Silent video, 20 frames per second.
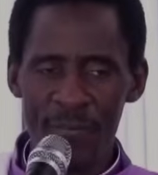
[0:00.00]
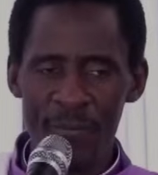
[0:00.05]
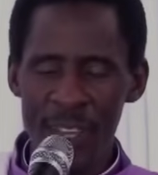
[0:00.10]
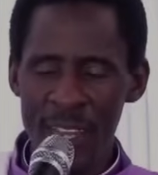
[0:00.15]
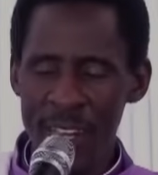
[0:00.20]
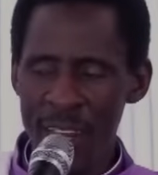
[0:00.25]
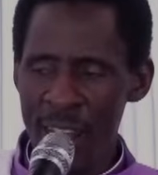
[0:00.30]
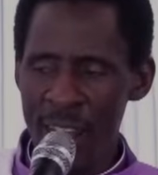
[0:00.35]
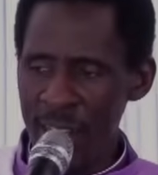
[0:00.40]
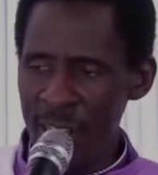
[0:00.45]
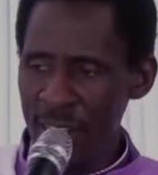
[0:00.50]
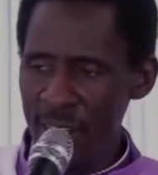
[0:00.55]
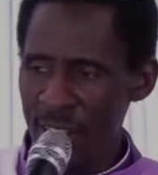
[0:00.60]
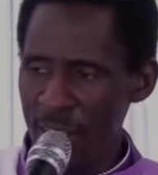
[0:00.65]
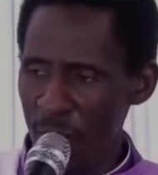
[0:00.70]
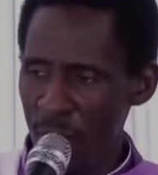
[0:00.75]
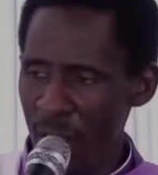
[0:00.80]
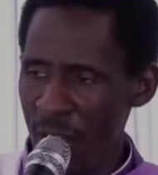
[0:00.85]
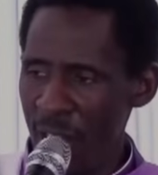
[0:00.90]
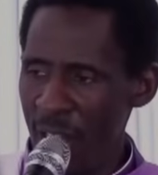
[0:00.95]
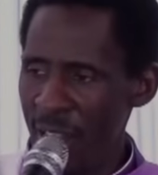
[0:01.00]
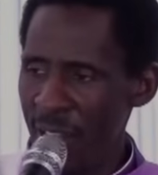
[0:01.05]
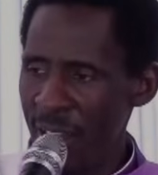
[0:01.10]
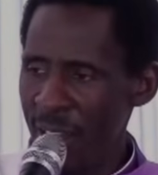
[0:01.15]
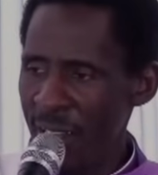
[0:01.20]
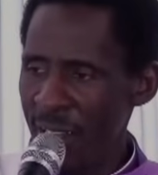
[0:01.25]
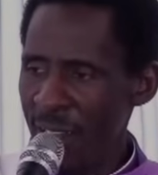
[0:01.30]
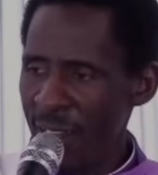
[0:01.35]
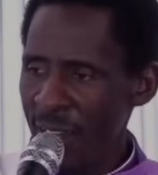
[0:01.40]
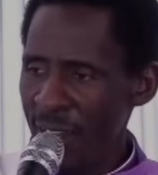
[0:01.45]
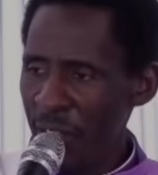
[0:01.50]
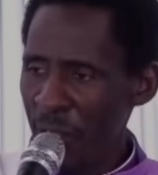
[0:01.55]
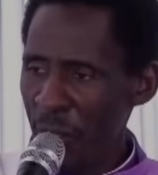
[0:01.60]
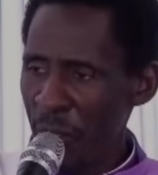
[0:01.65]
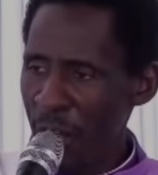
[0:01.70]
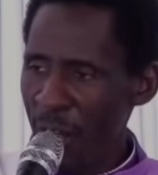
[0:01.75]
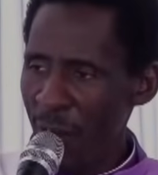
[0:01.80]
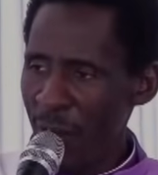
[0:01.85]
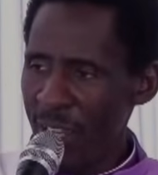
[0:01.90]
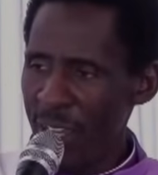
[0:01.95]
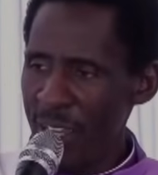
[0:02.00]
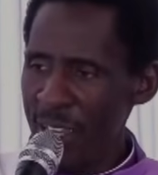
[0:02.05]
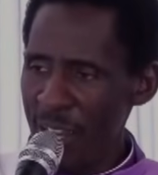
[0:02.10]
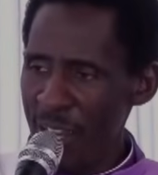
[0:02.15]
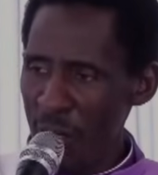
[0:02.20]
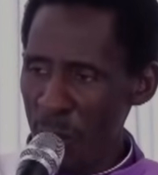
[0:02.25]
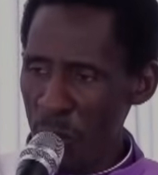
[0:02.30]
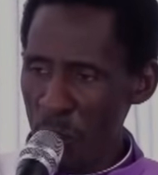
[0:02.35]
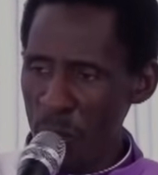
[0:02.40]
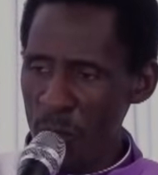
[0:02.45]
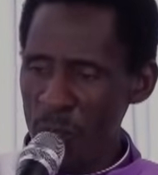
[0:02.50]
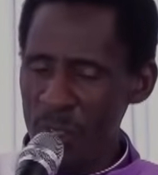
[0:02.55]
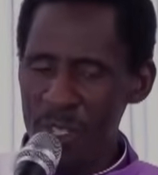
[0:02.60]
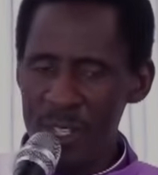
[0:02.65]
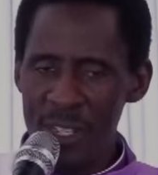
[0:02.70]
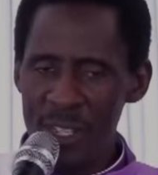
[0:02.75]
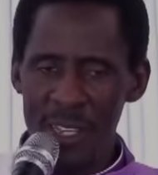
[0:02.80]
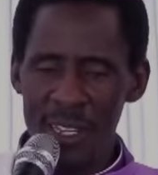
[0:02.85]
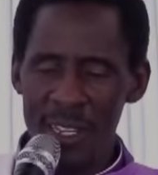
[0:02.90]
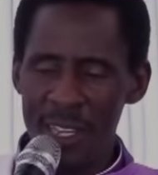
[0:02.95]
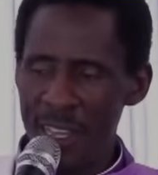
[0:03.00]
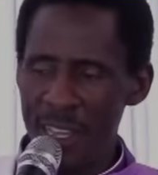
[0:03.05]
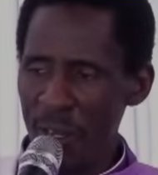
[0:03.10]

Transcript: They land in our, you know, our Kenyan roads and uh,